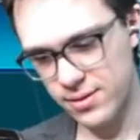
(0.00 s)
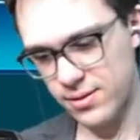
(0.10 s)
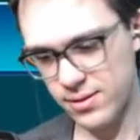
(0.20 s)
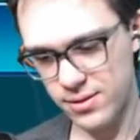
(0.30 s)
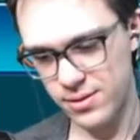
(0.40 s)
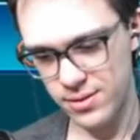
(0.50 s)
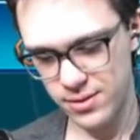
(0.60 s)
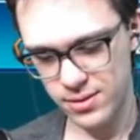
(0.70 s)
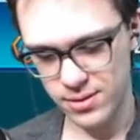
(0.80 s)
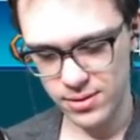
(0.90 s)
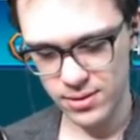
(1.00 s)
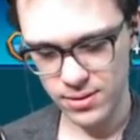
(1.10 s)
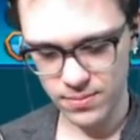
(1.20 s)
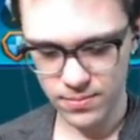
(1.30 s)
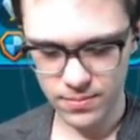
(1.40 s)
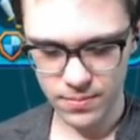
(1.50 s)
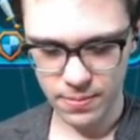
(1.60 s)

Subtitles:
[no speech]